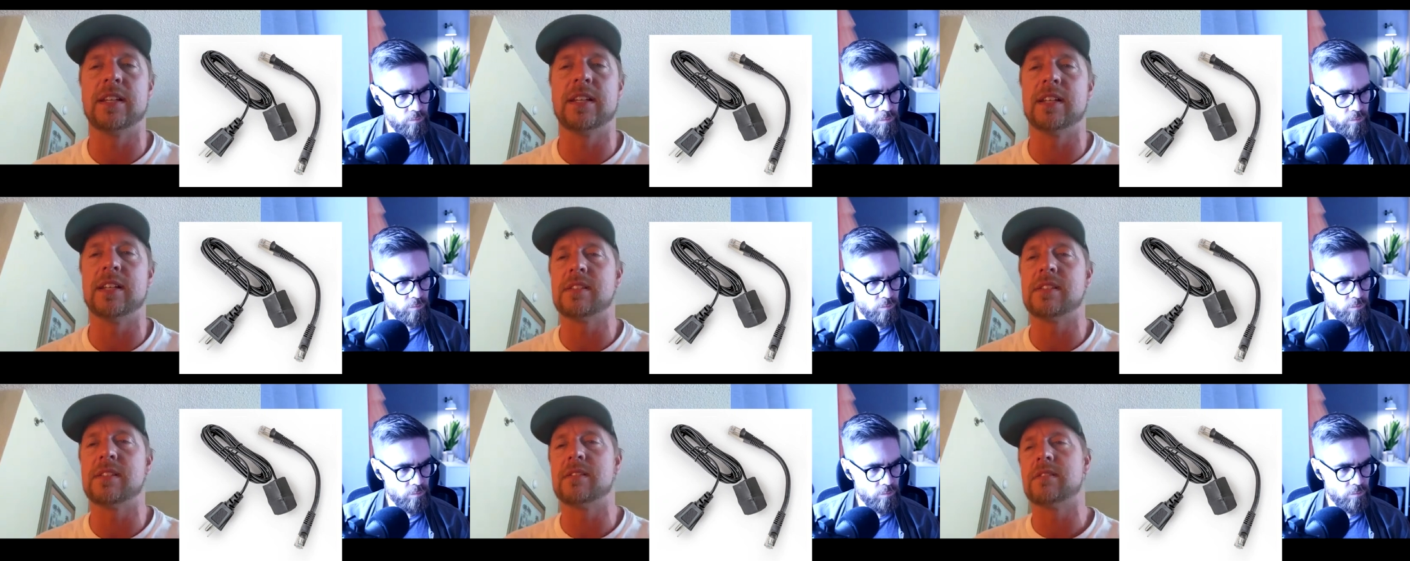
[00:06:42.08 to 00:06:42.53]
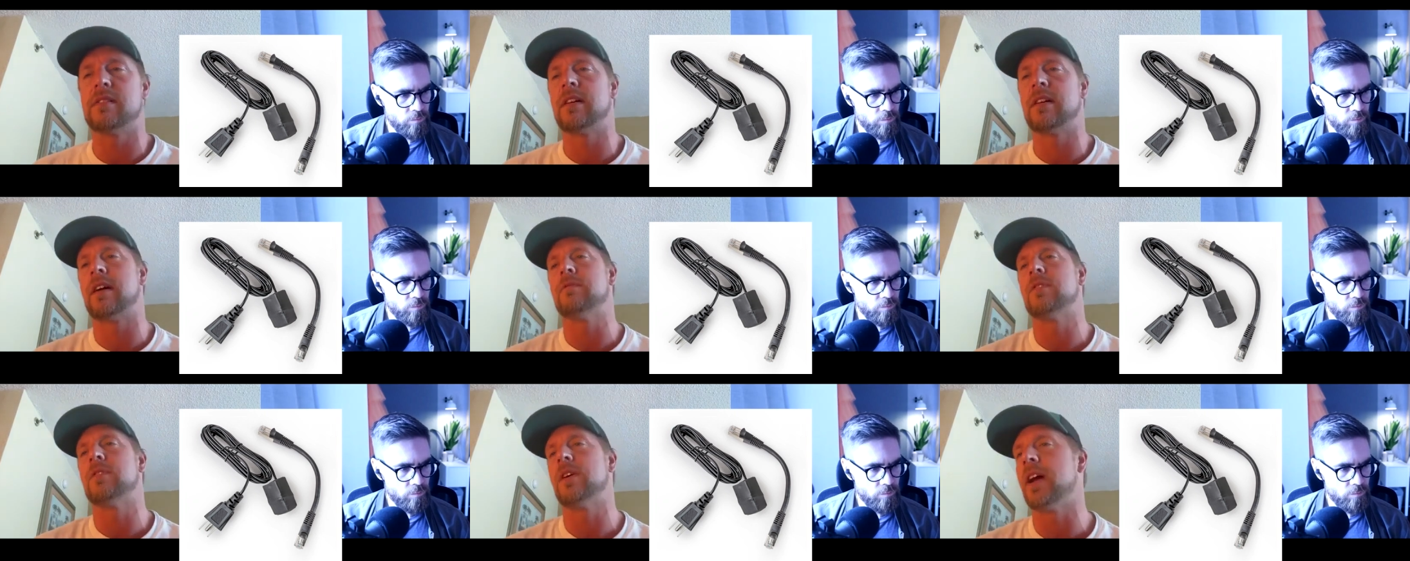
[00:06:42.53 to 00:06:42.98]
Speaker 1: That's
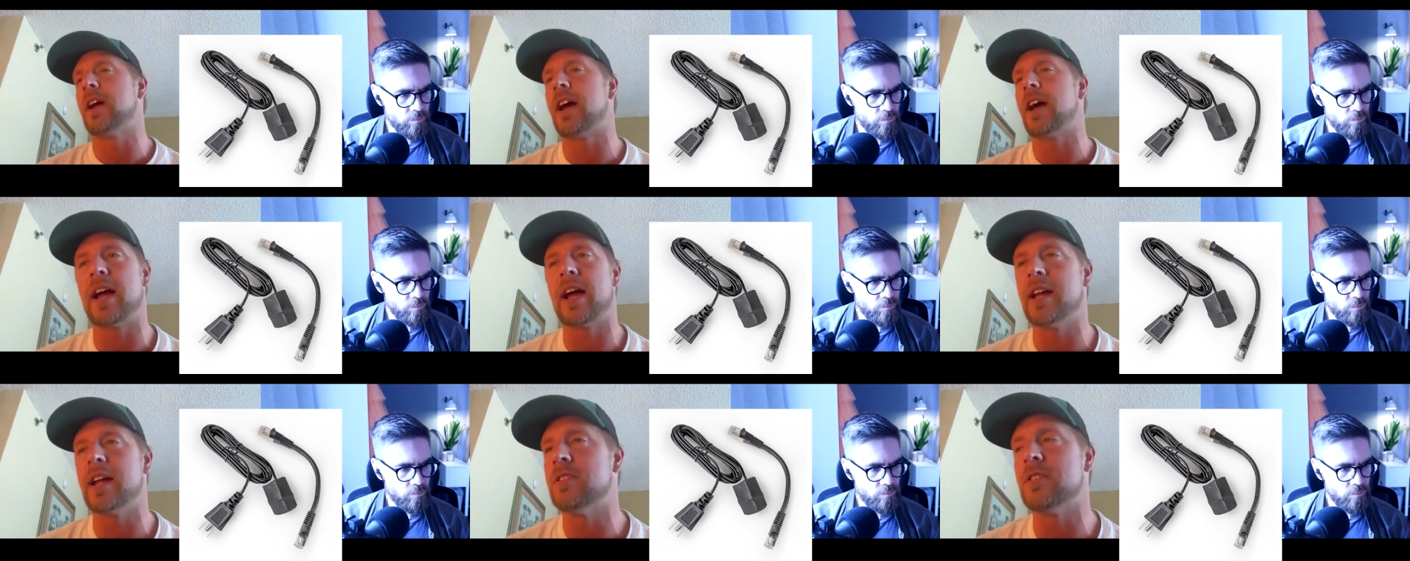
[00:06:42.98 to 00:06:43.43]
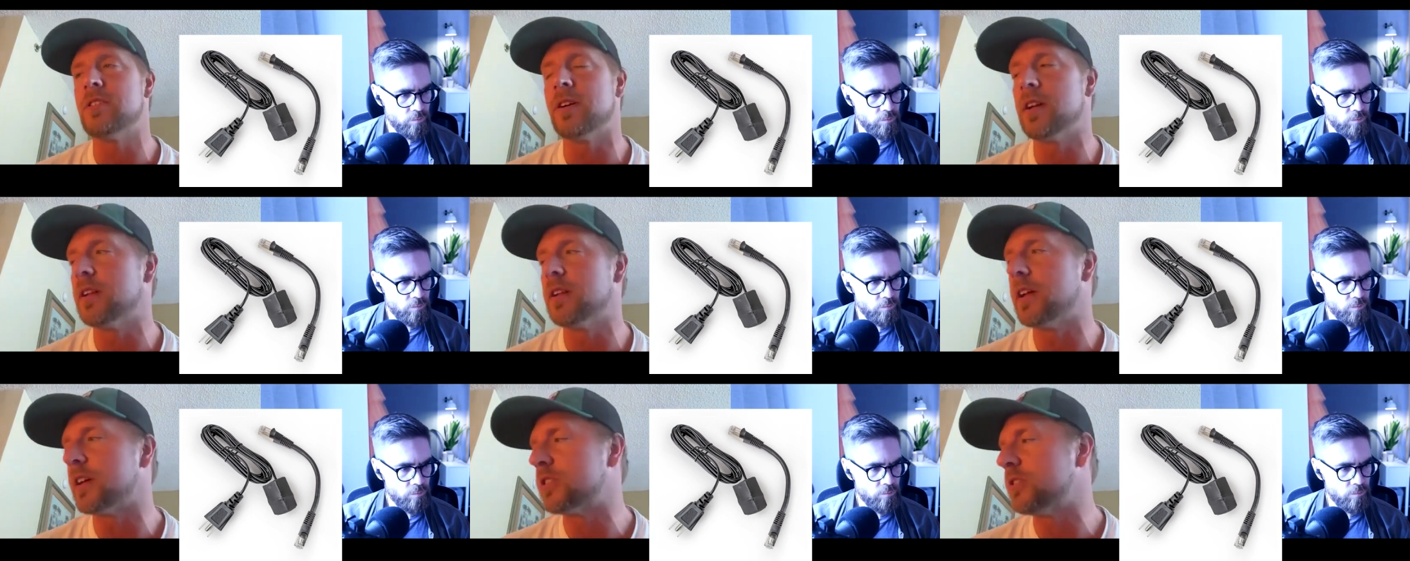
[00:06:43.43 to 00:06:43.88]
not very high in
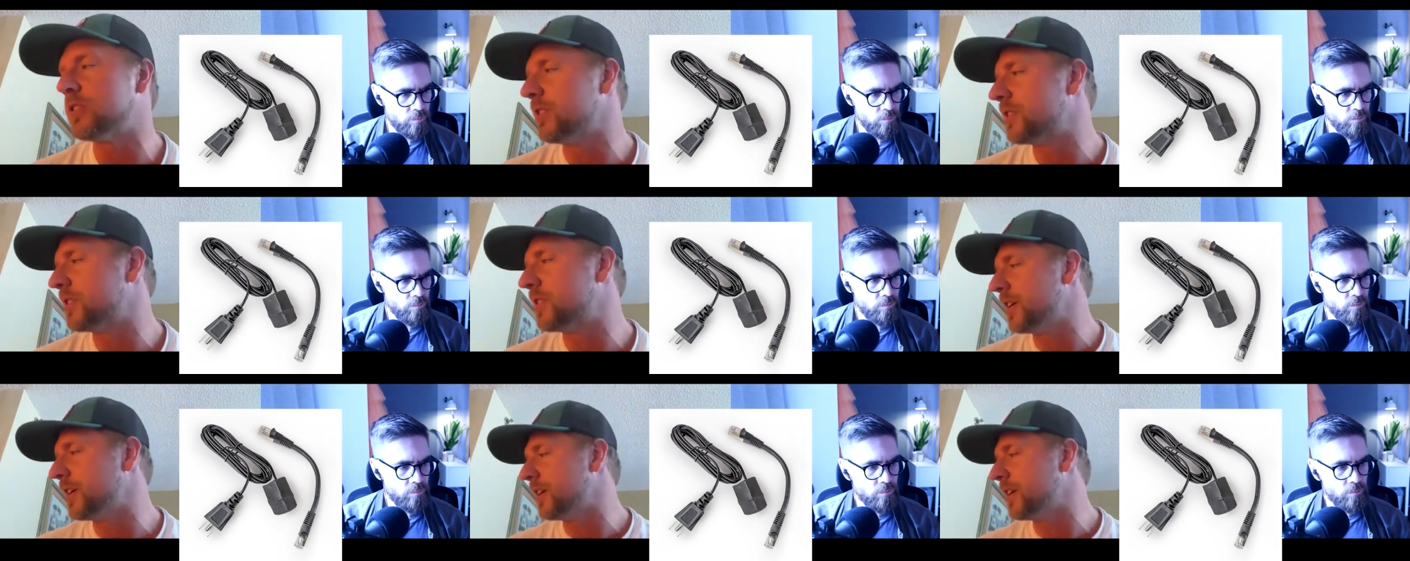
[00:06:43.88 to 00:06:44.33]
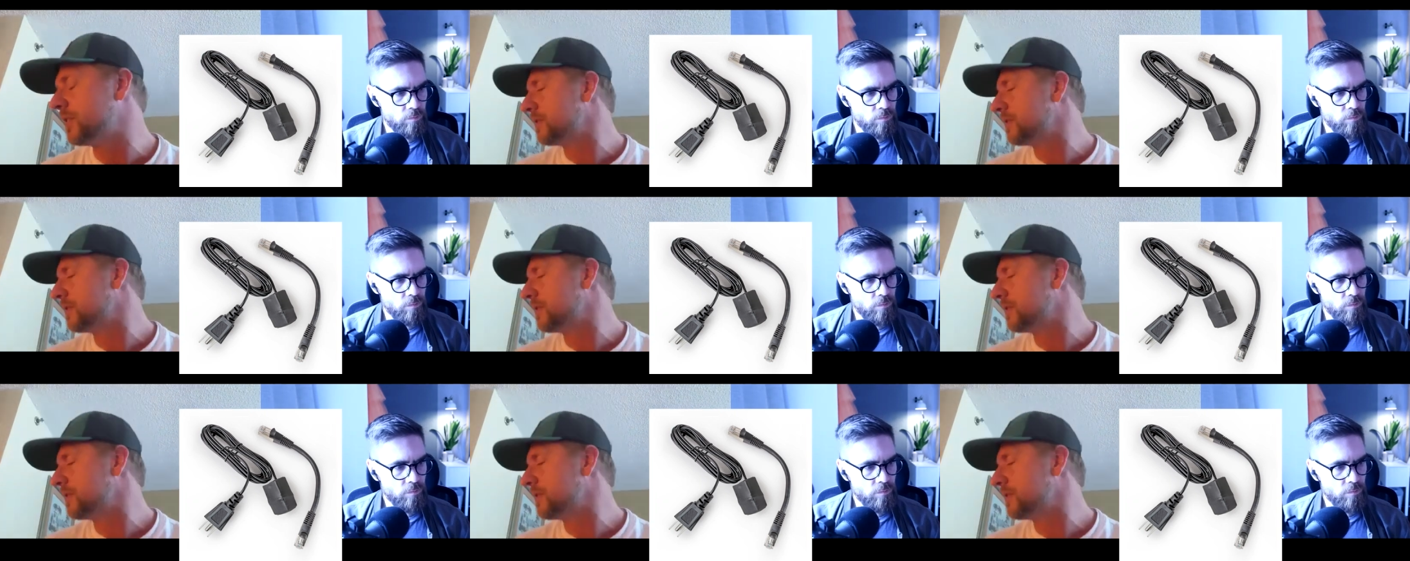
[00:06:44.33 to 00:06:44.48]
dirty electricity.